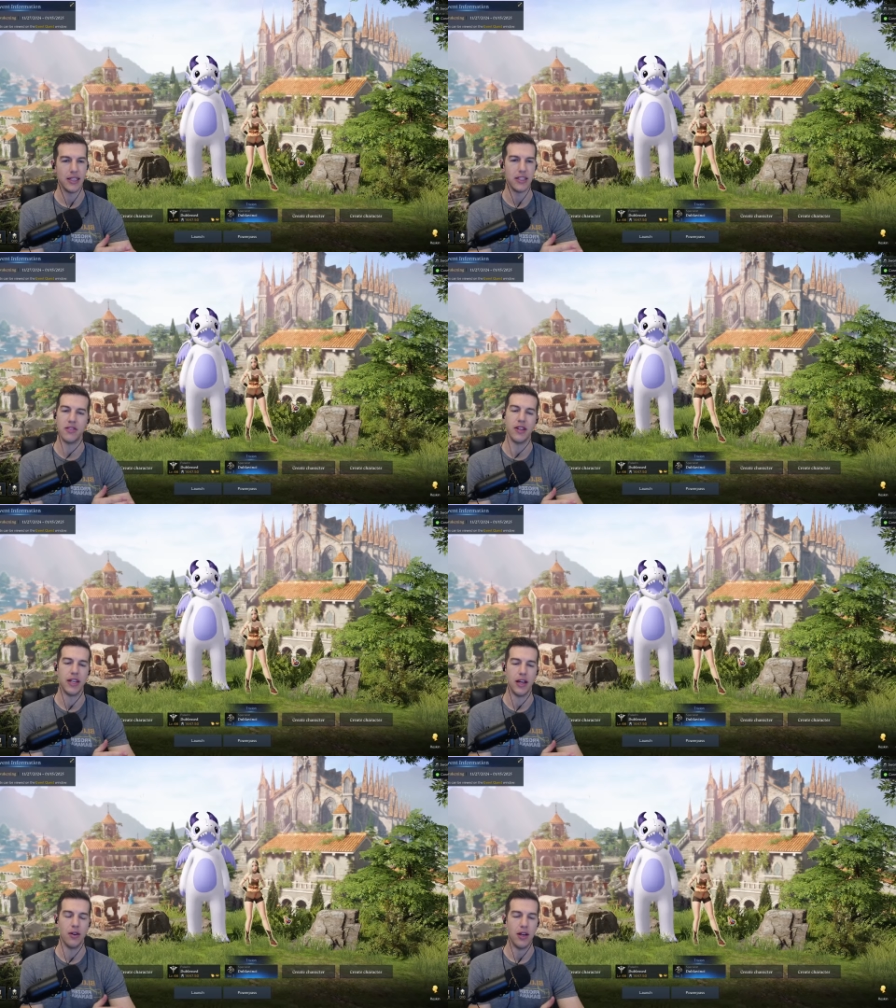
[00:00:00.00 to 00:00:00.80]
in this
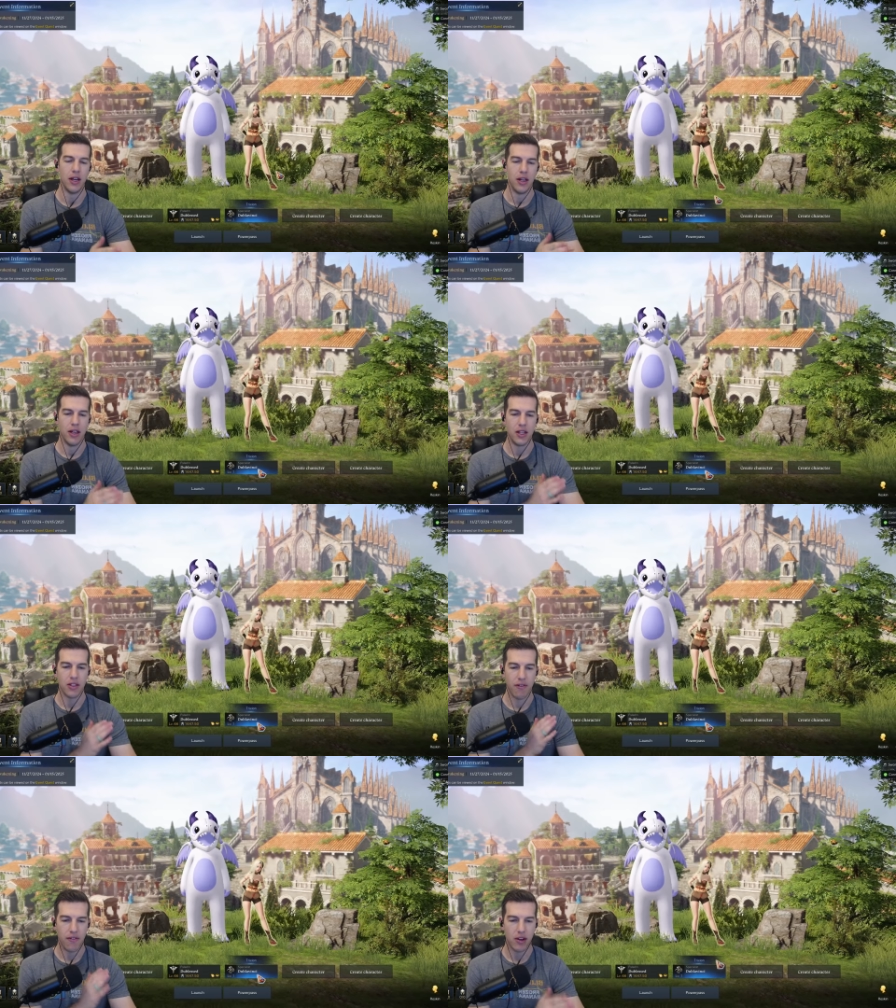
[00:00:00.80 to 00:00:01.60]
video.
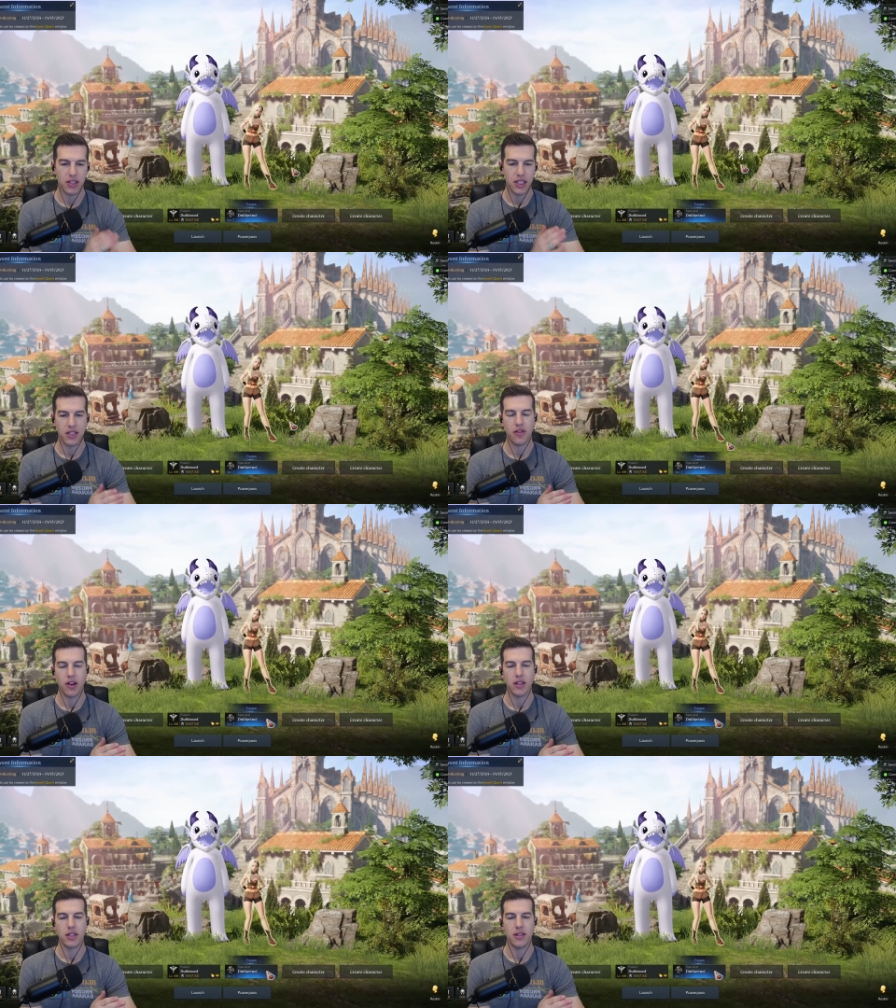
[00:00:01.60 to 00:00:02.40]
So first things
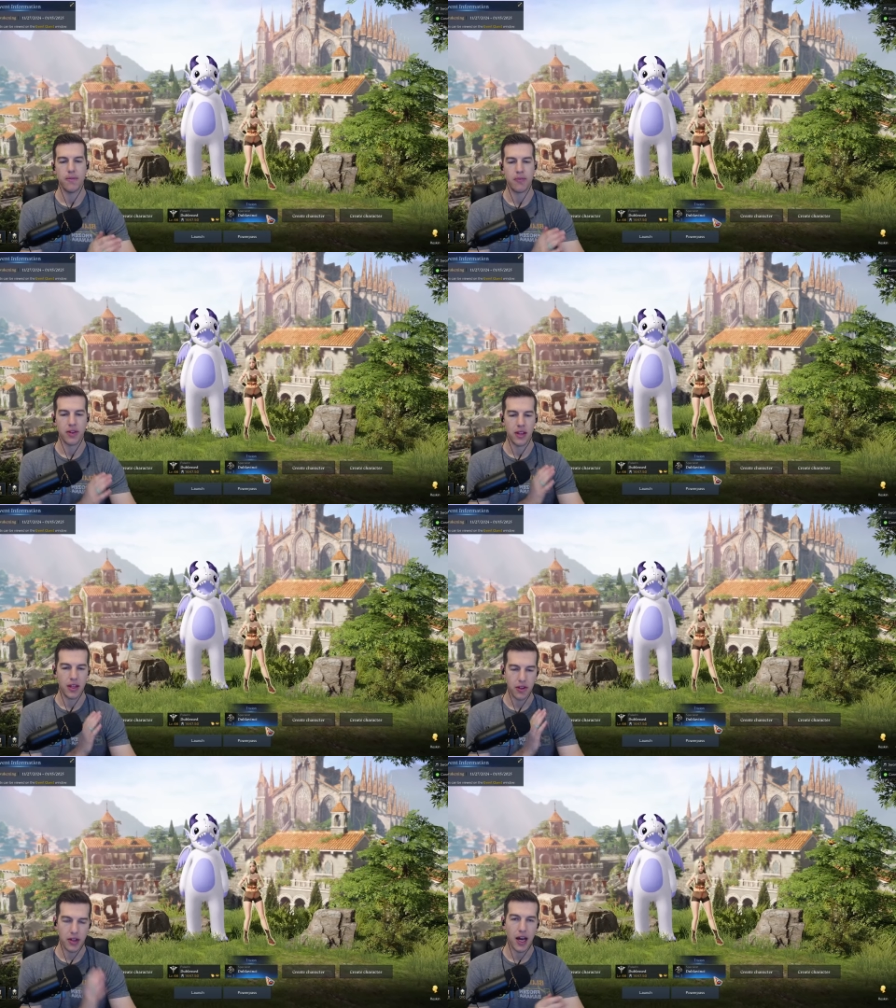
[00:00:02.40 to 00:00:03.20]
first,
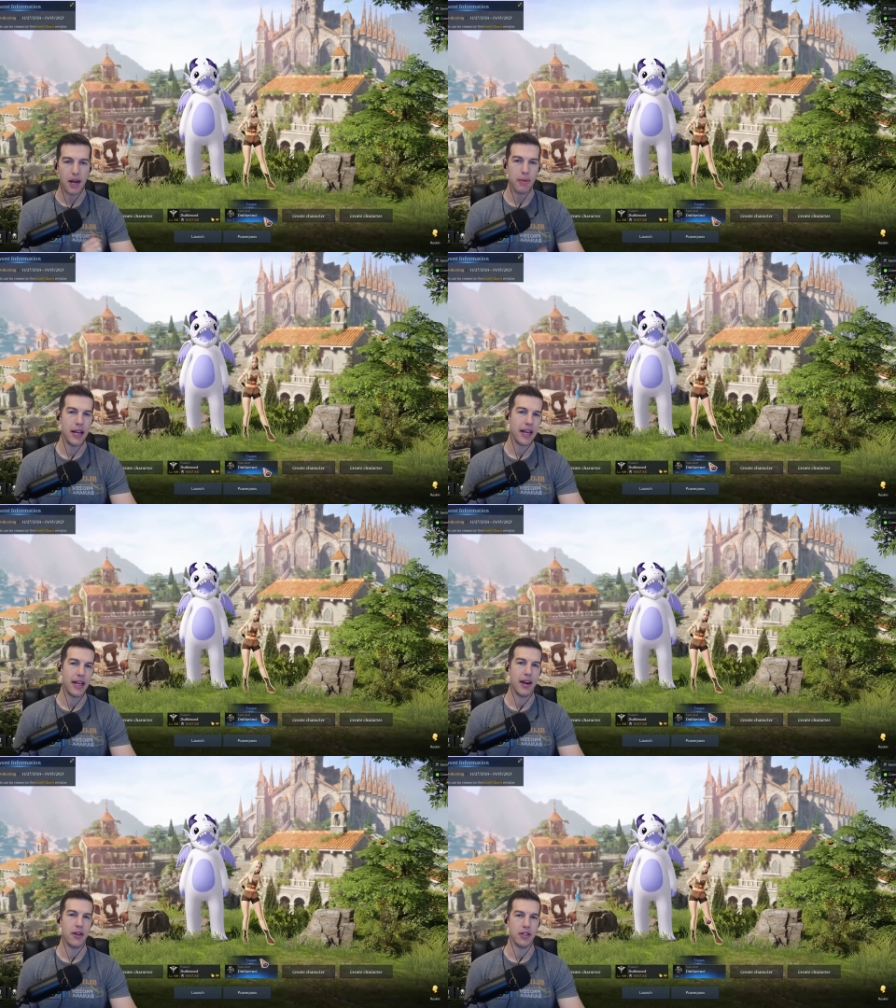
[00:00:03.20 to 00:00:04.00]
you gotta make a
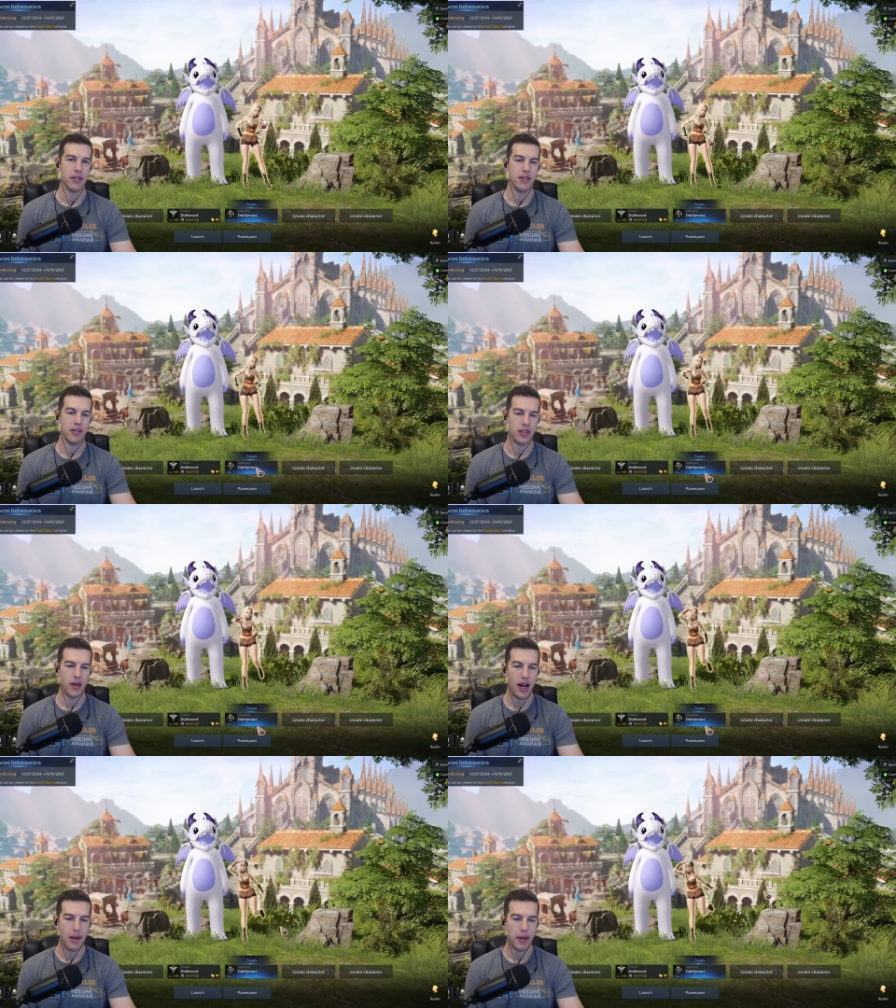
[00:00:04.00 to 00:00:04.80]
character. So
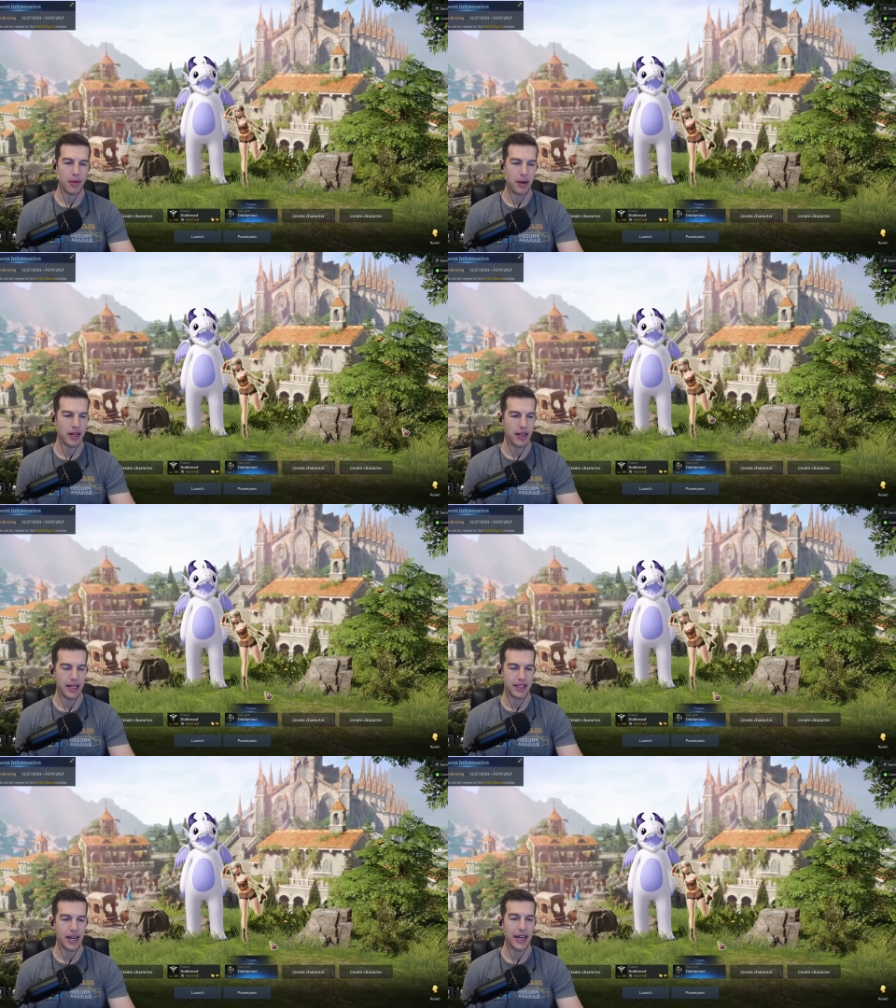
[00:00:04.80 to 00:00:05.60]
I made mine
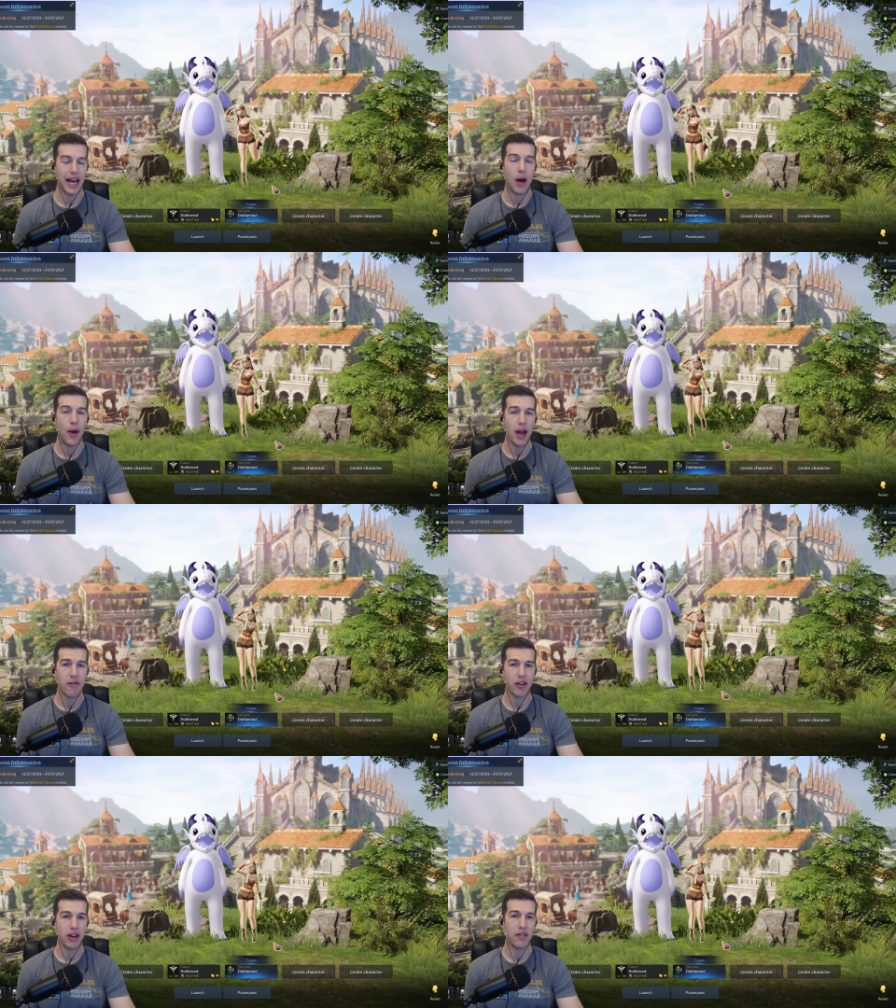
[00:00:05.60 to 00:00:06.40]
last night.
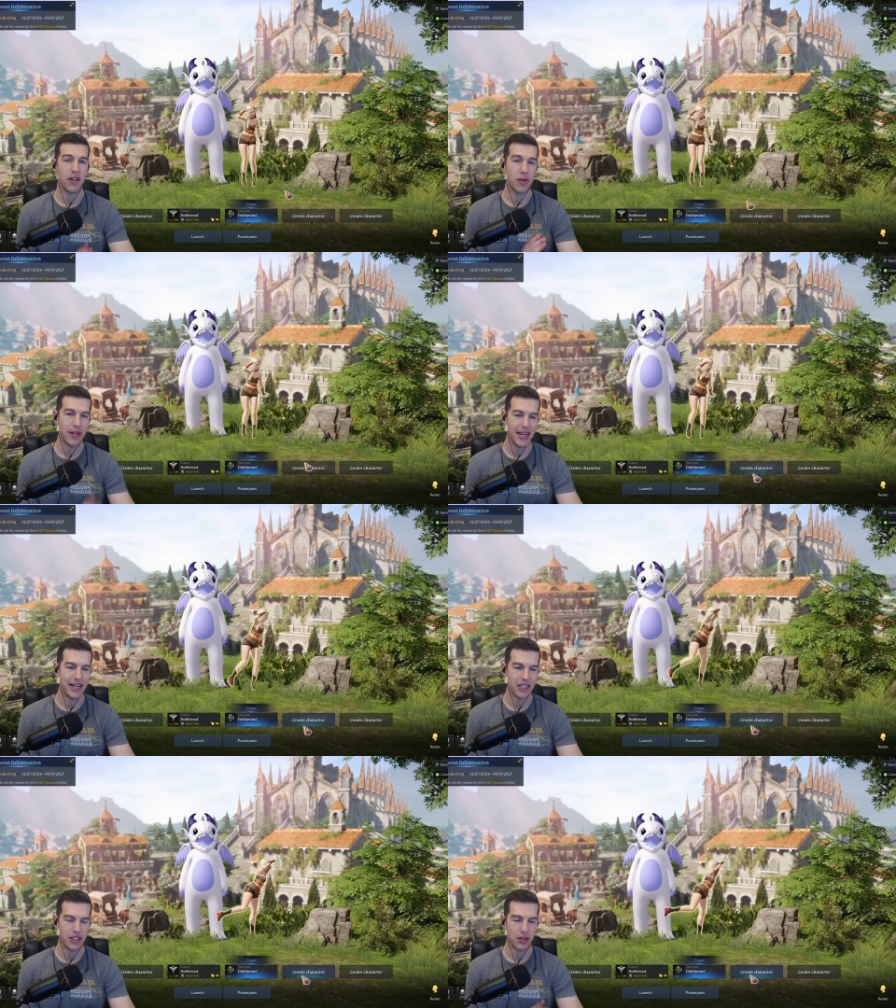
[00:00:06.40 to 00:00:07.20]
However, if you
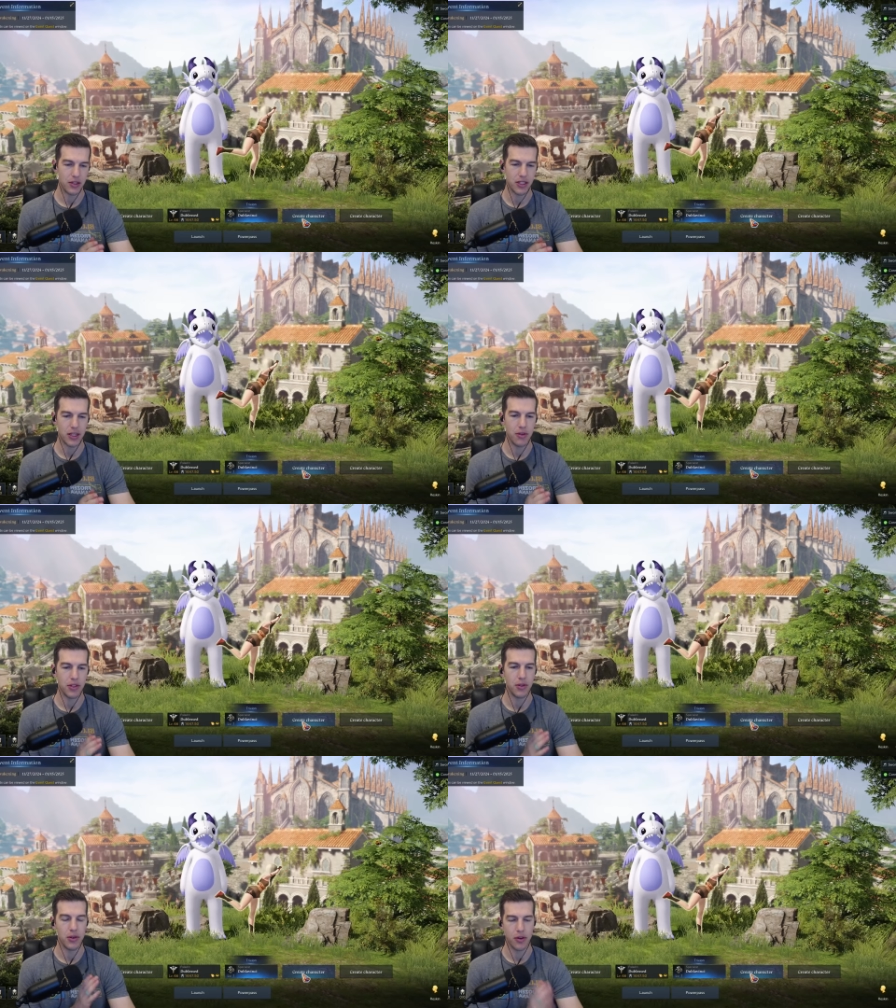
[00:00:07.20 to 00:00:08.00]
didn't, you'll just go
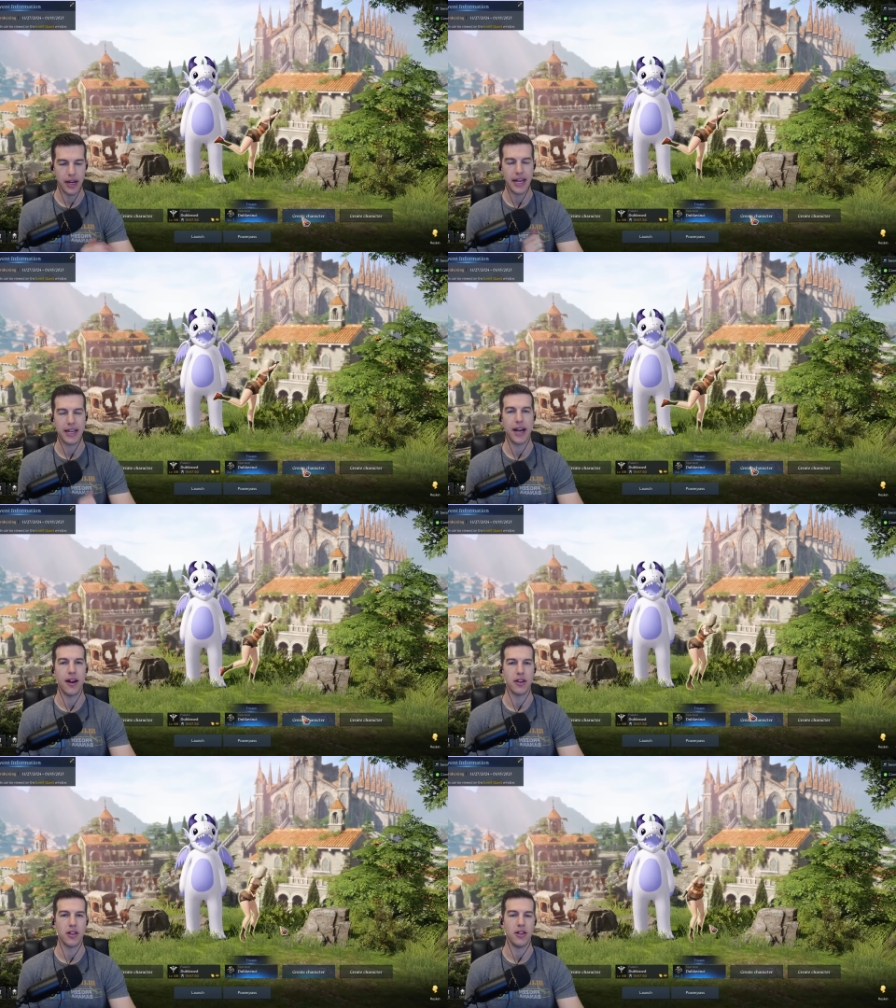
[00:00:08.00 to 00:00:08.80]
to create a
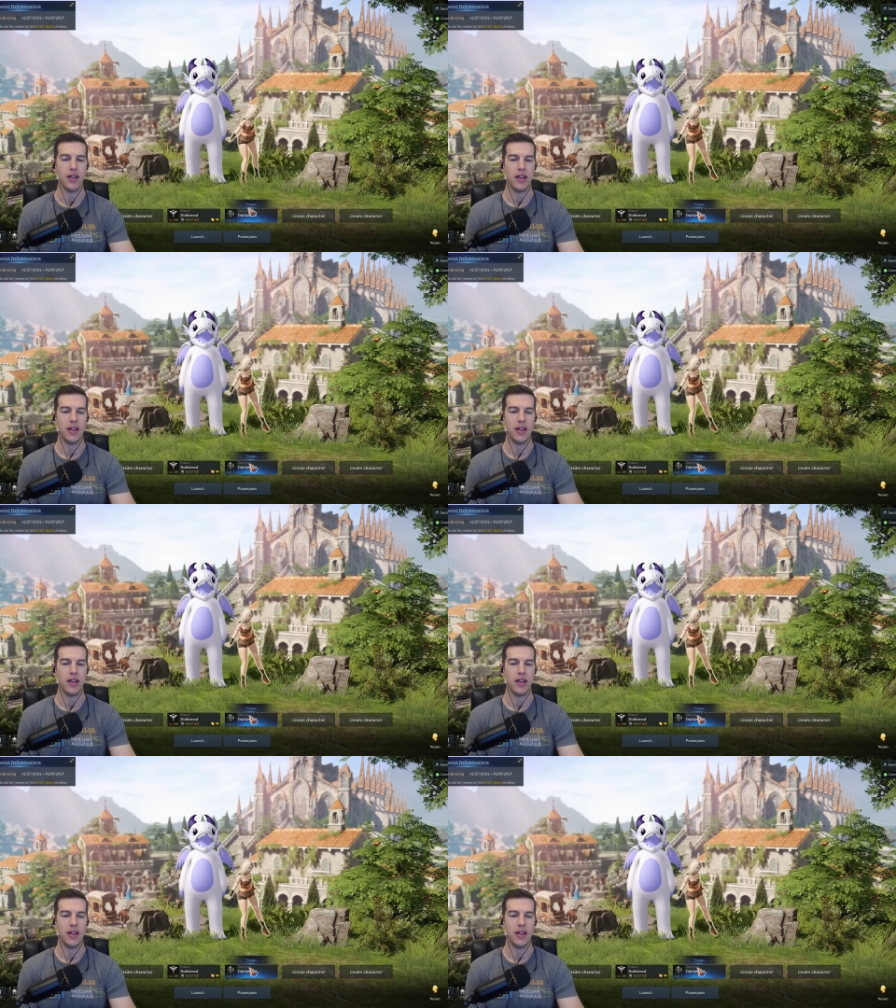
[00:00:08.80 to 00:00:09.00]
character,